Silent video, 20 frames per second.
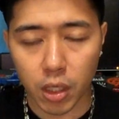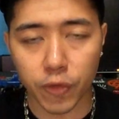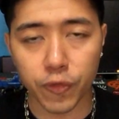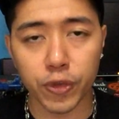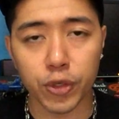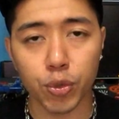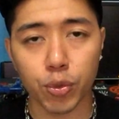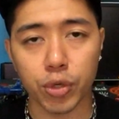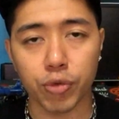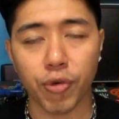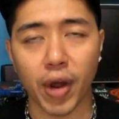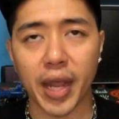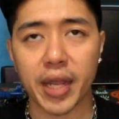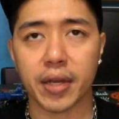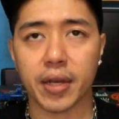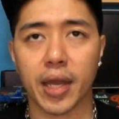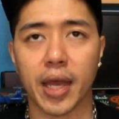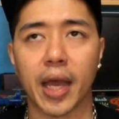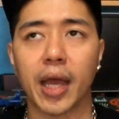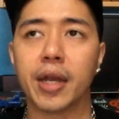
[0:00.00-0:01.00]
if you do it
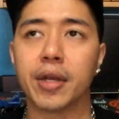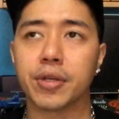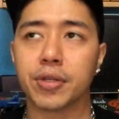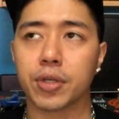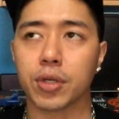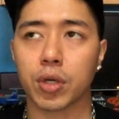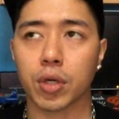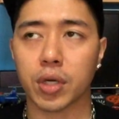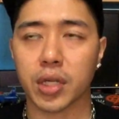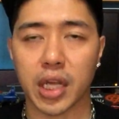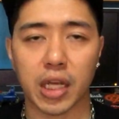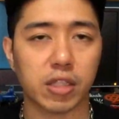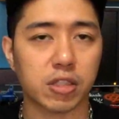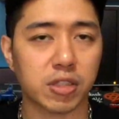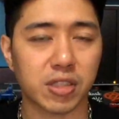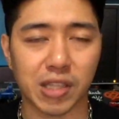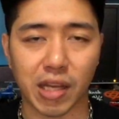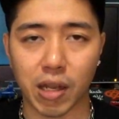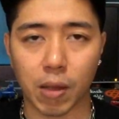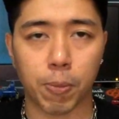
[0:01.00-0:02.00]
right, and you're gonna get
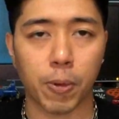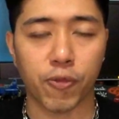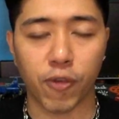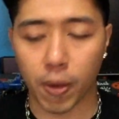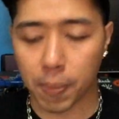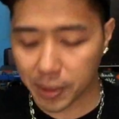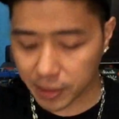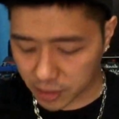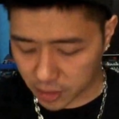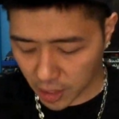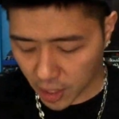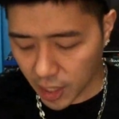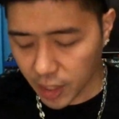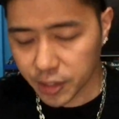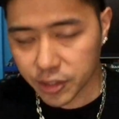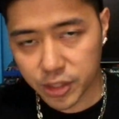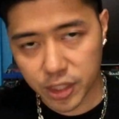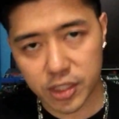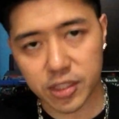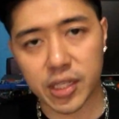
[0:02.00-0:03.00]
stellar performance.
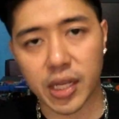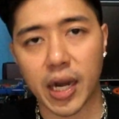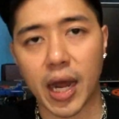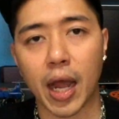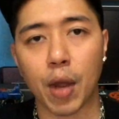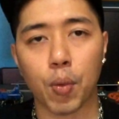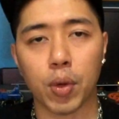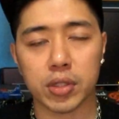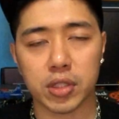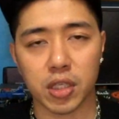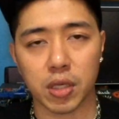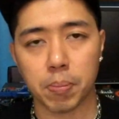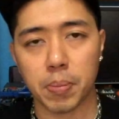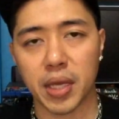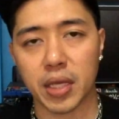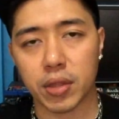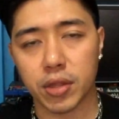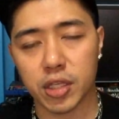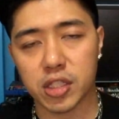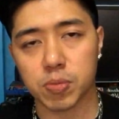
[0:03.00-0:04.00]
It's just that I wanted to
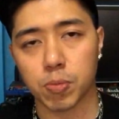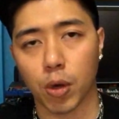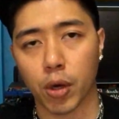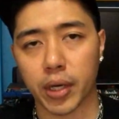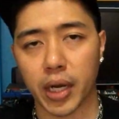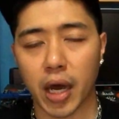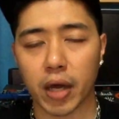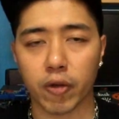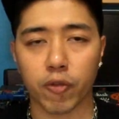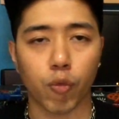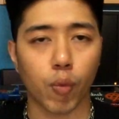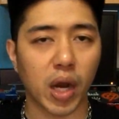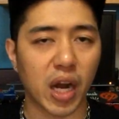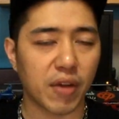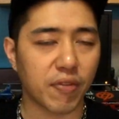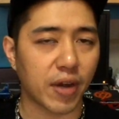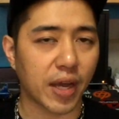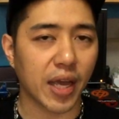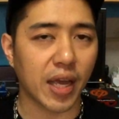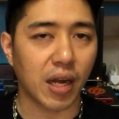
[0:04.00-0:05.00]
make this mod out of
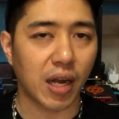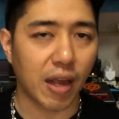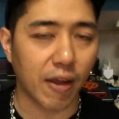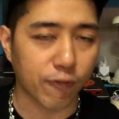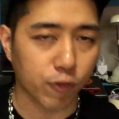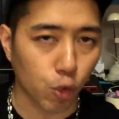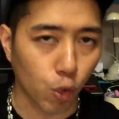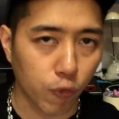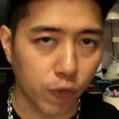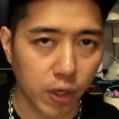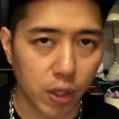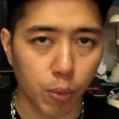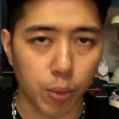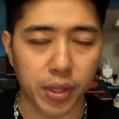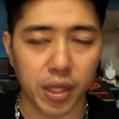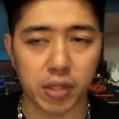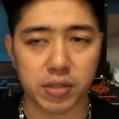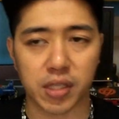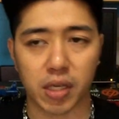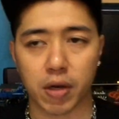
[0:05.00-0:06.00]
whatever I had left over
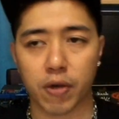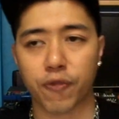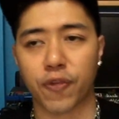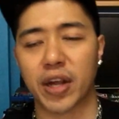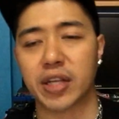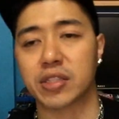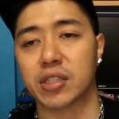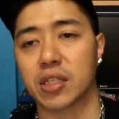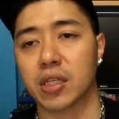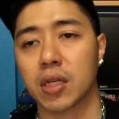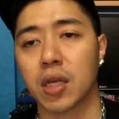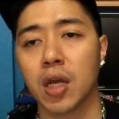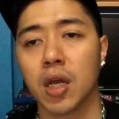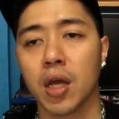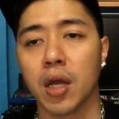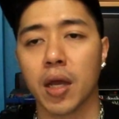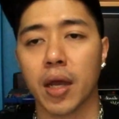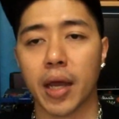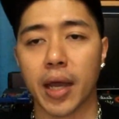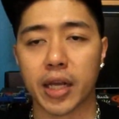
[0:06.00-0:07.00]
without sacrificing
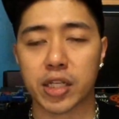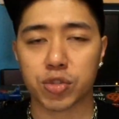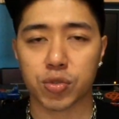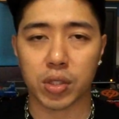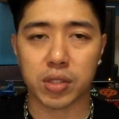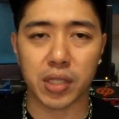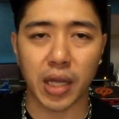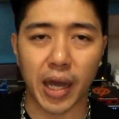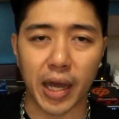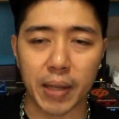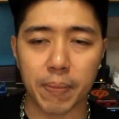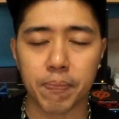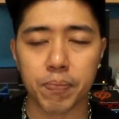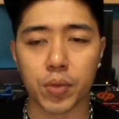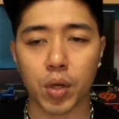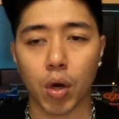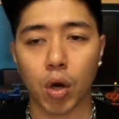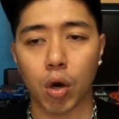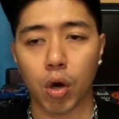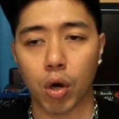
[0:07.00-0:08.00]
extra
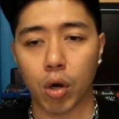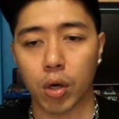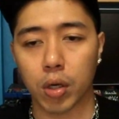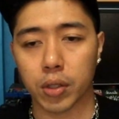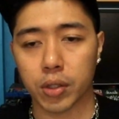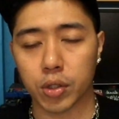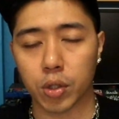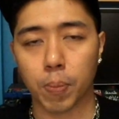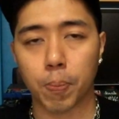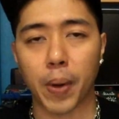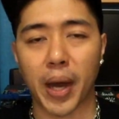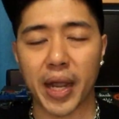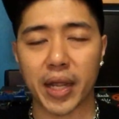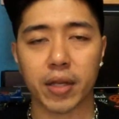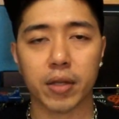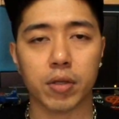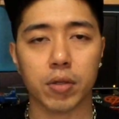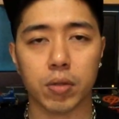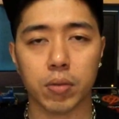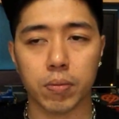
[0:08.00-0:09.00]
time or, you know,
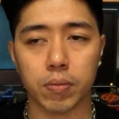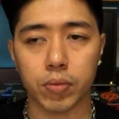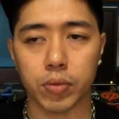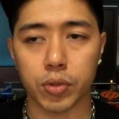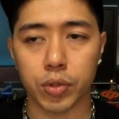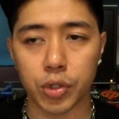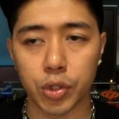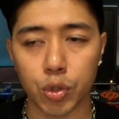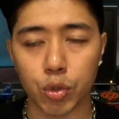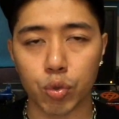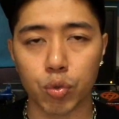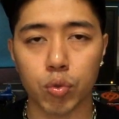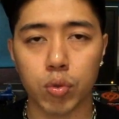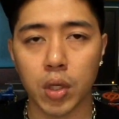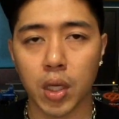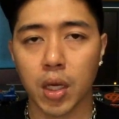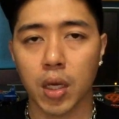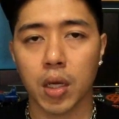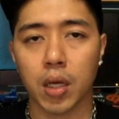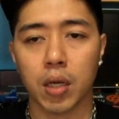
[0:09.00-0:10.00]
buying
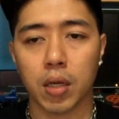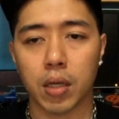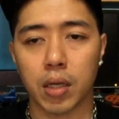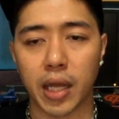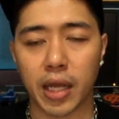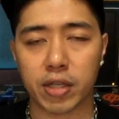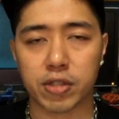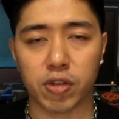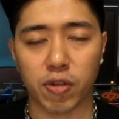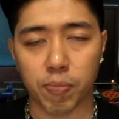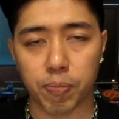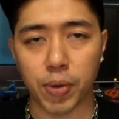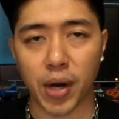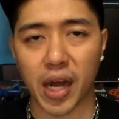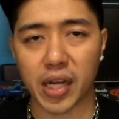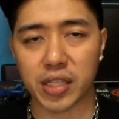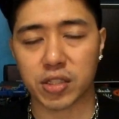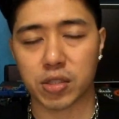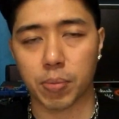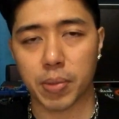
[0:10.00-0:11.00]
new lengths of
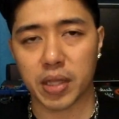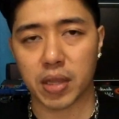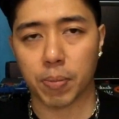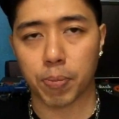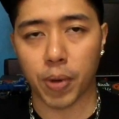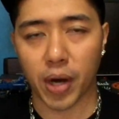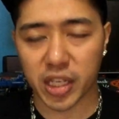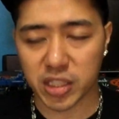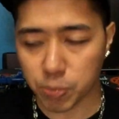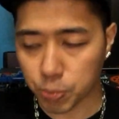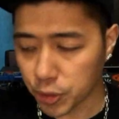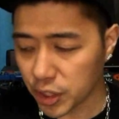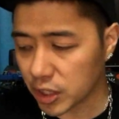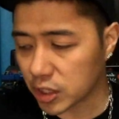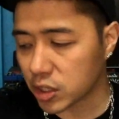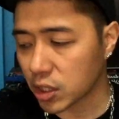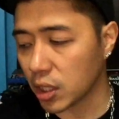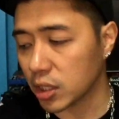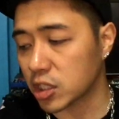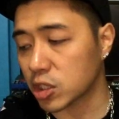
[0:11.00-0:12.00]
brass to make the brass
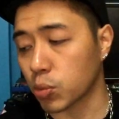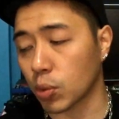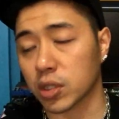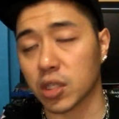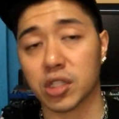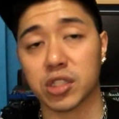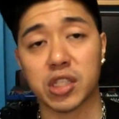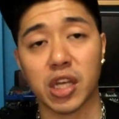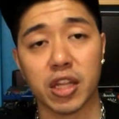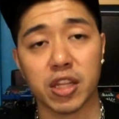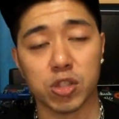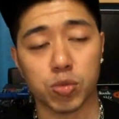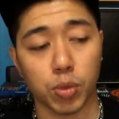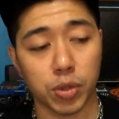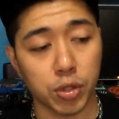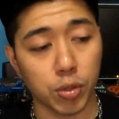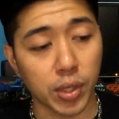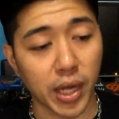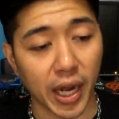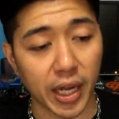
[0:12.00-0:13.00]
breech. I just wanted to share this
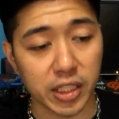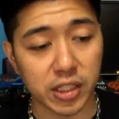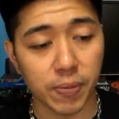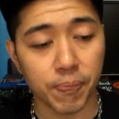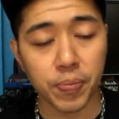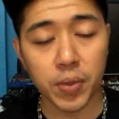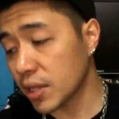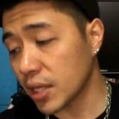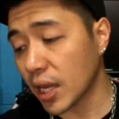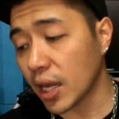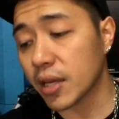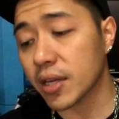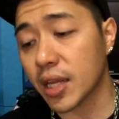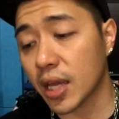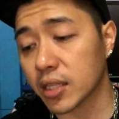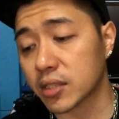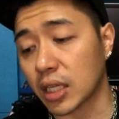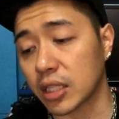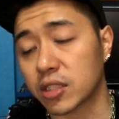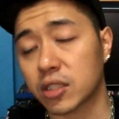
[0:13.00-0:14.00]
with you guys. In the end,
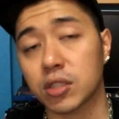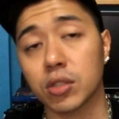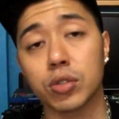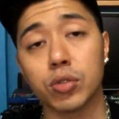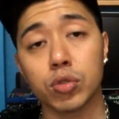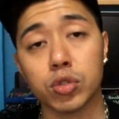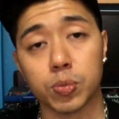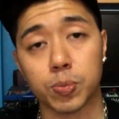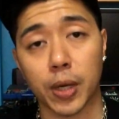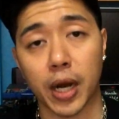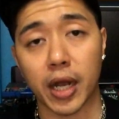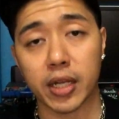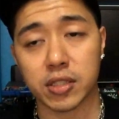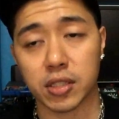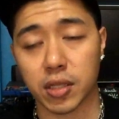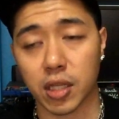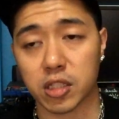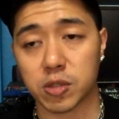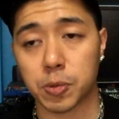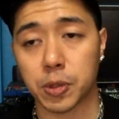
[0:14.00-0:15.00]
yes, I still use
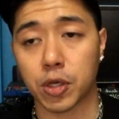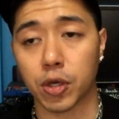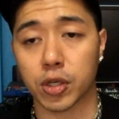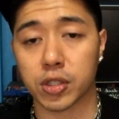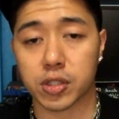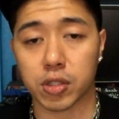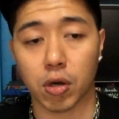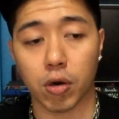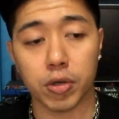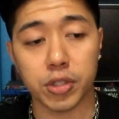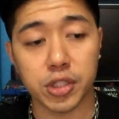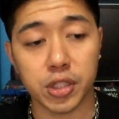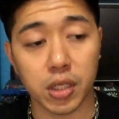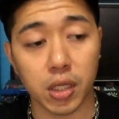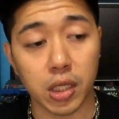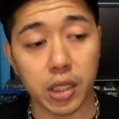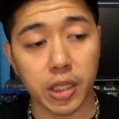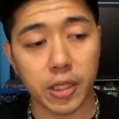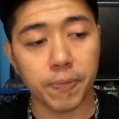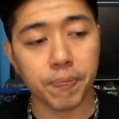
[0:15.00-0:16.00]
brass, and that's because
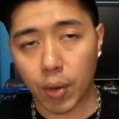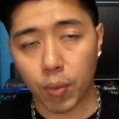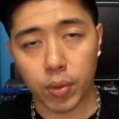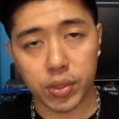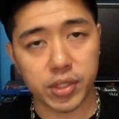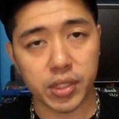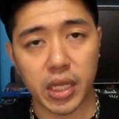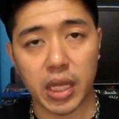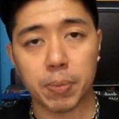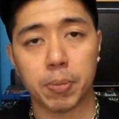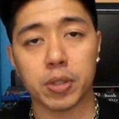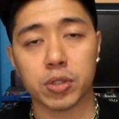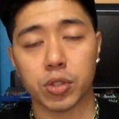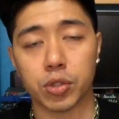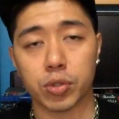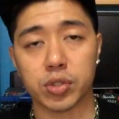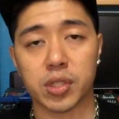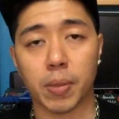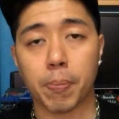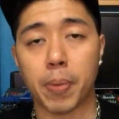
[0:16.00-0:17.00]
originally I wasn't able
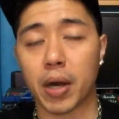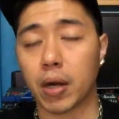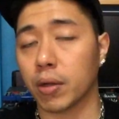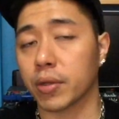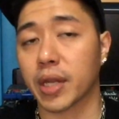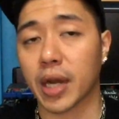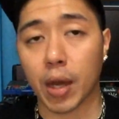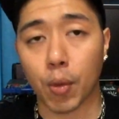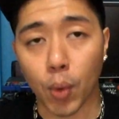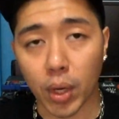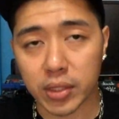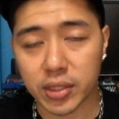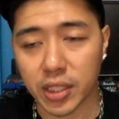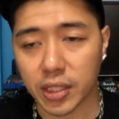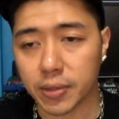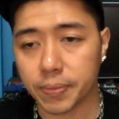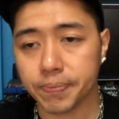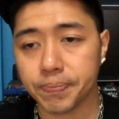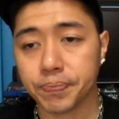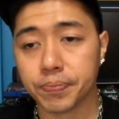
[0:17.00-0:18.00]
to use the barrel that I
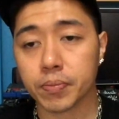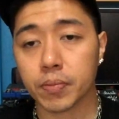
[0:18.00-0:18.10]
wanted.